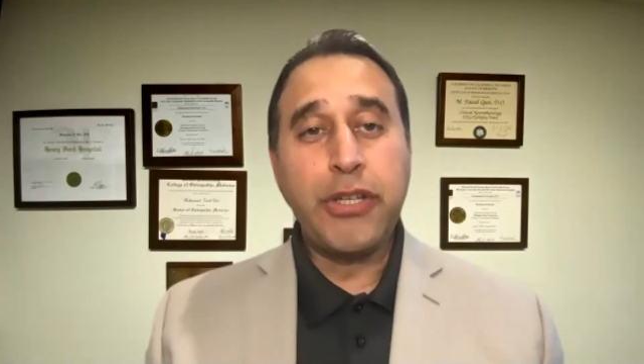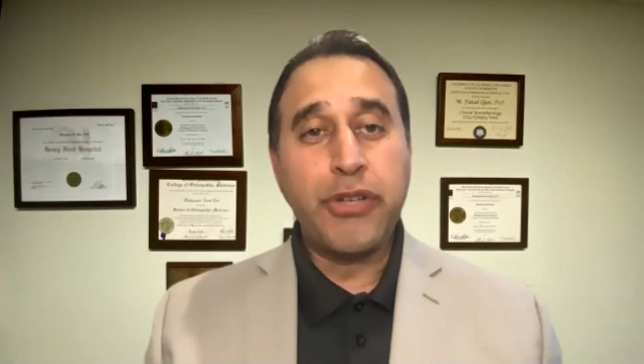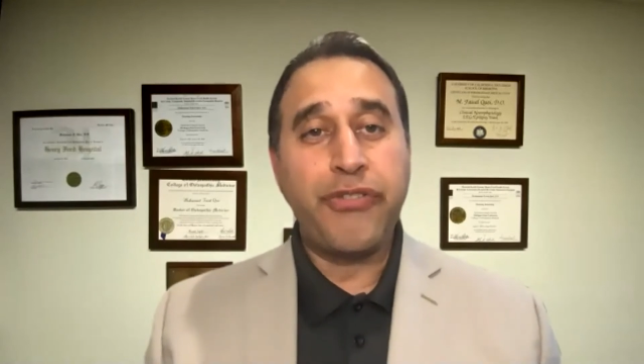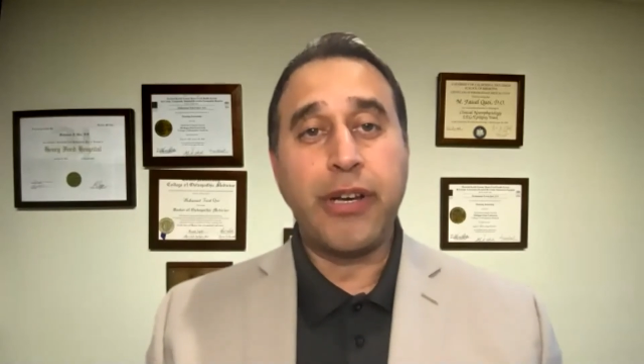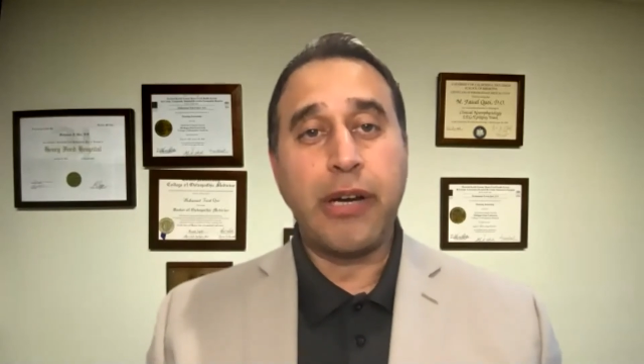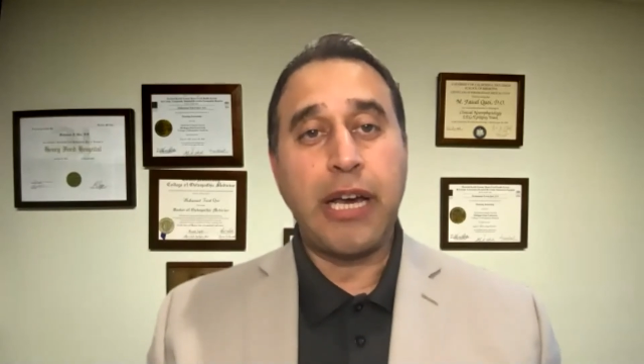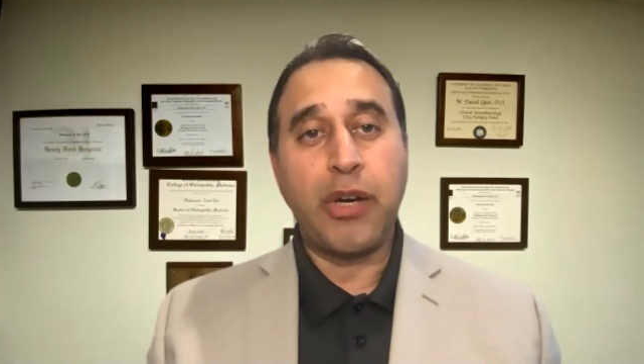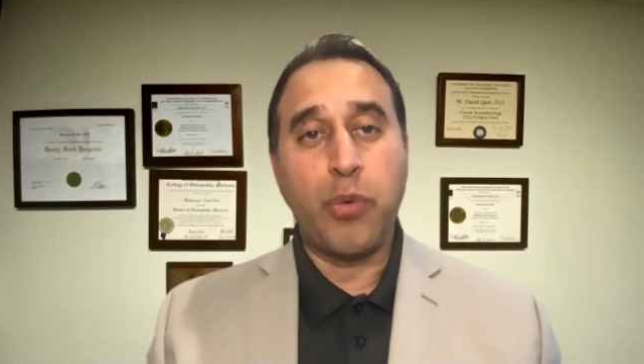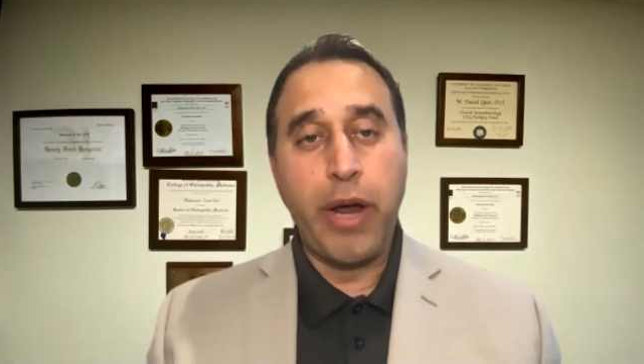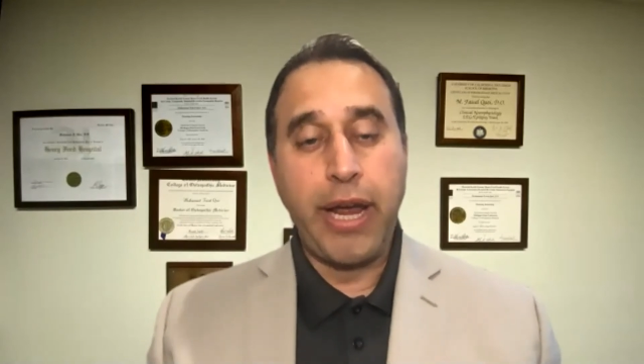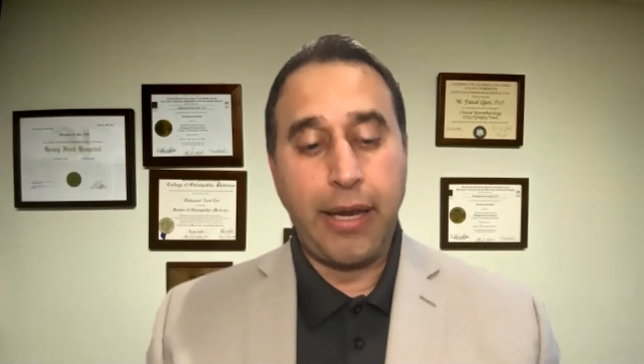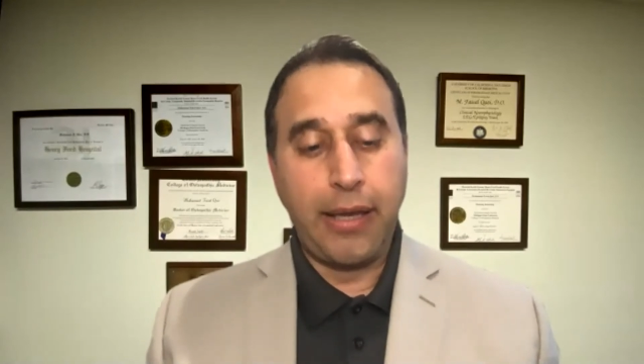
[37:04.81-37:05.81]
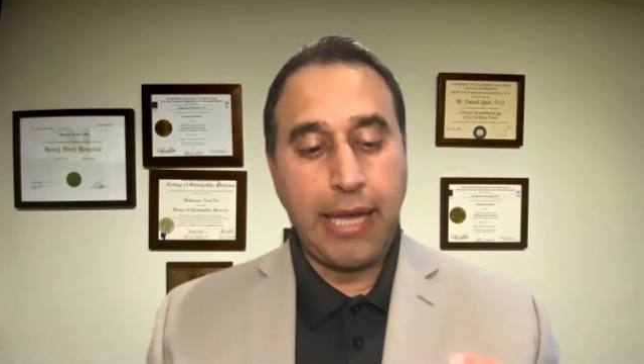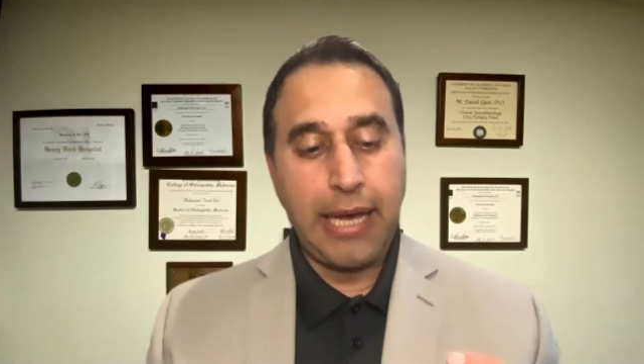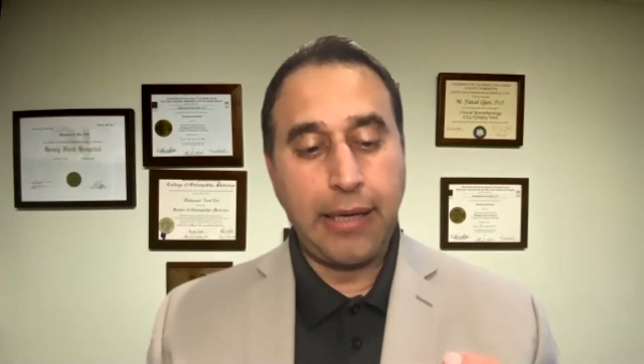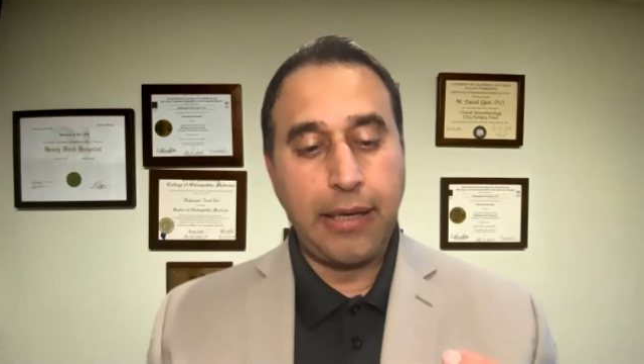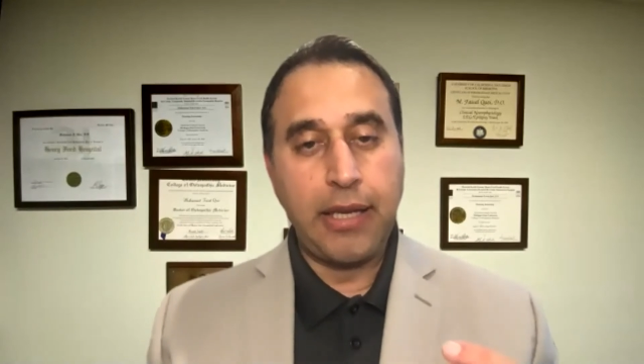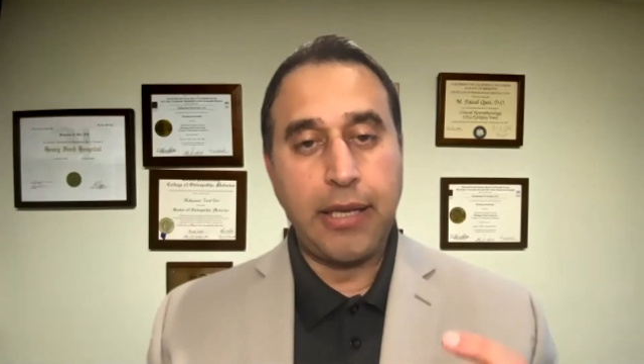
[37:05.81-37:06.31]
to figure out a way
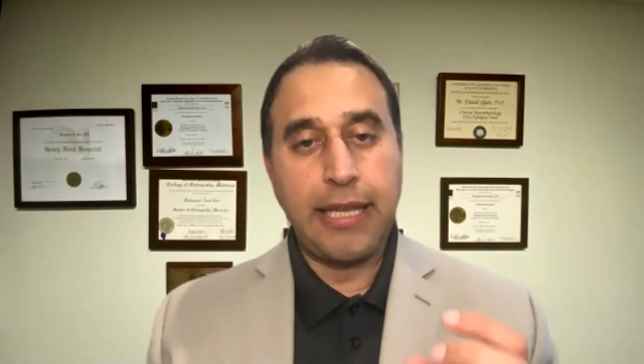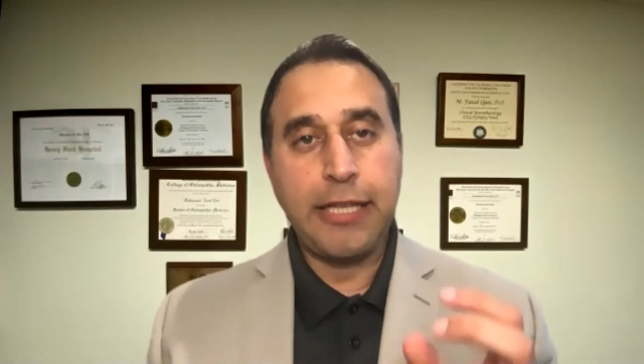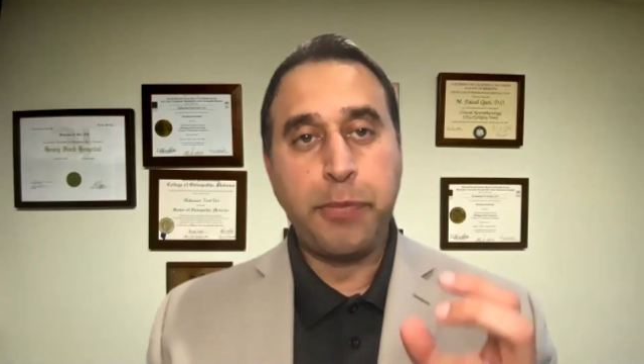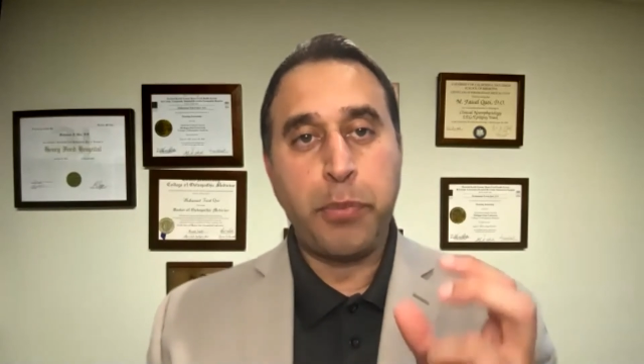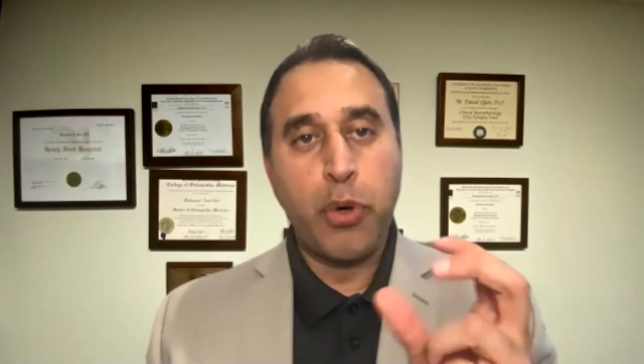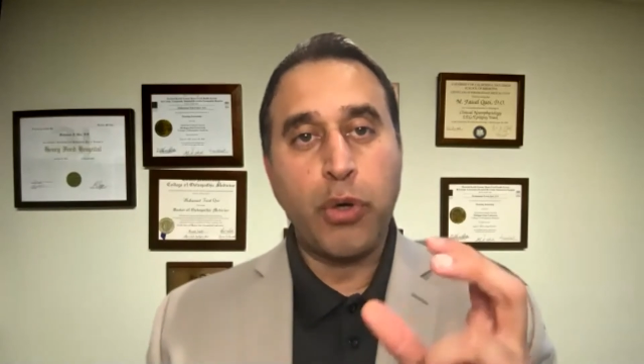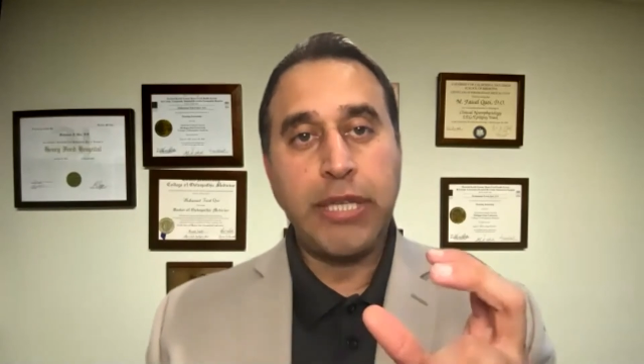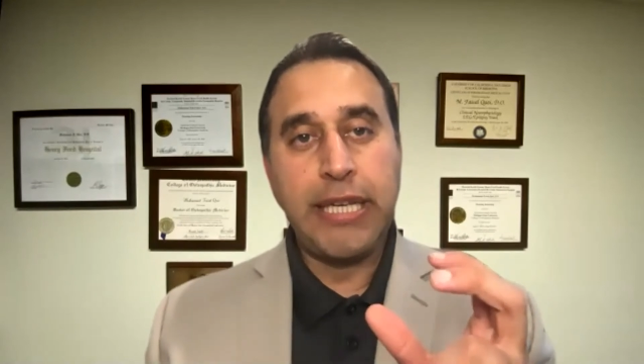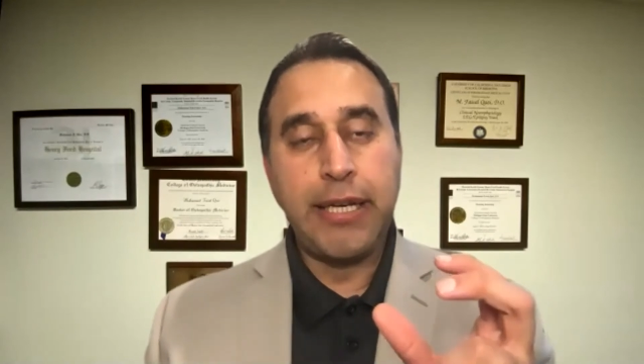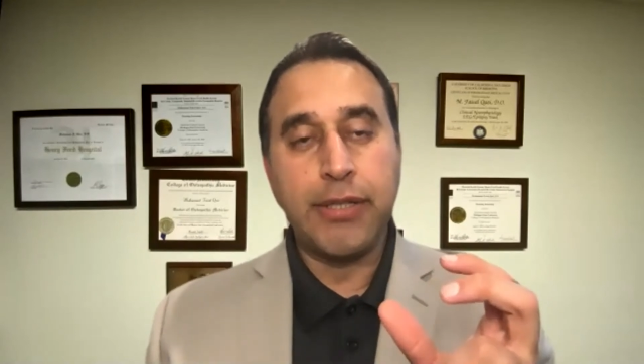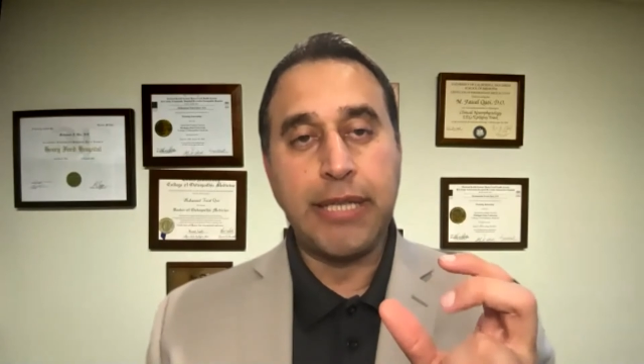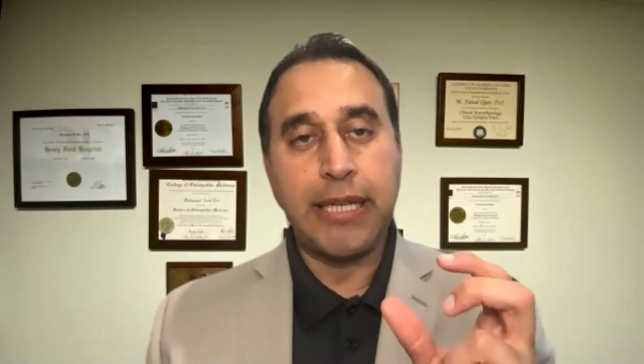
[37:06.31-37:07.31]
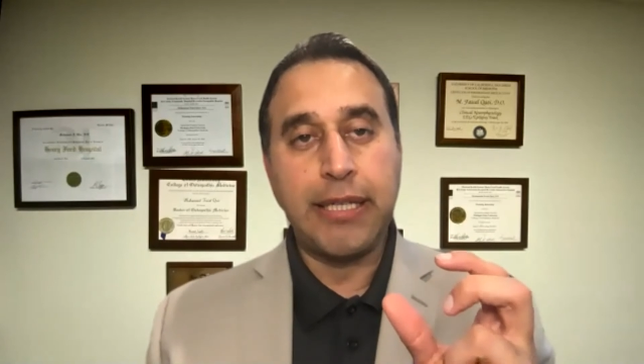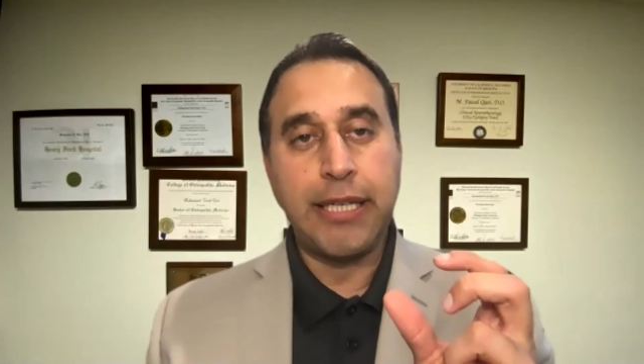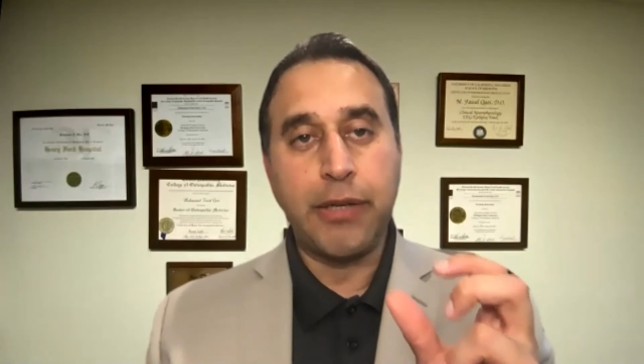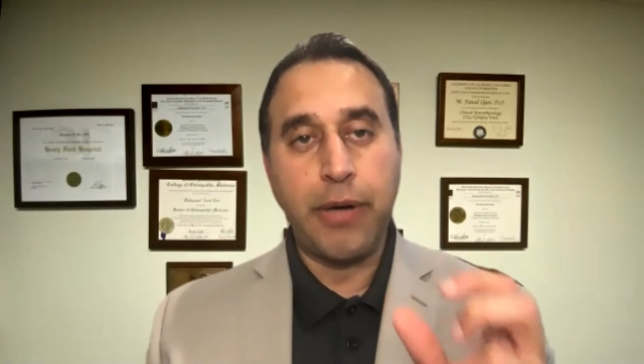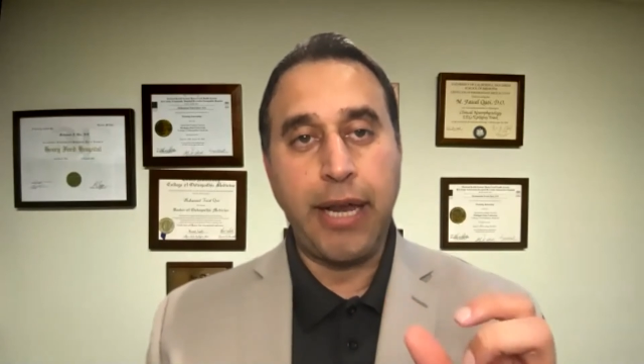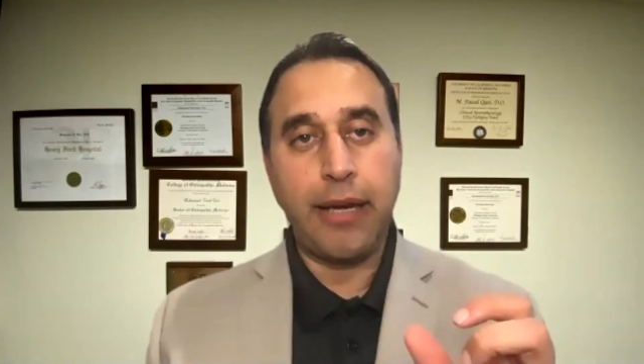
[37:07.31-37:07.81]
that these proteins that
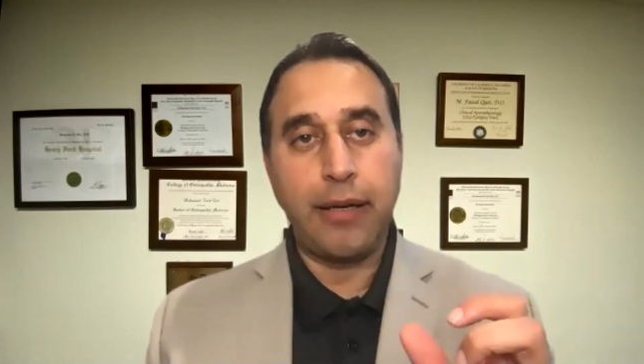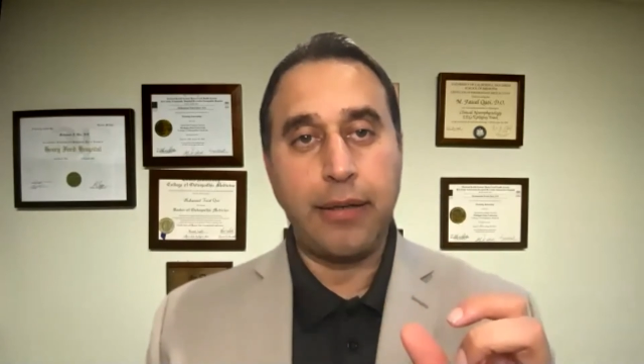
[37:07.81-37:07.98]
degrade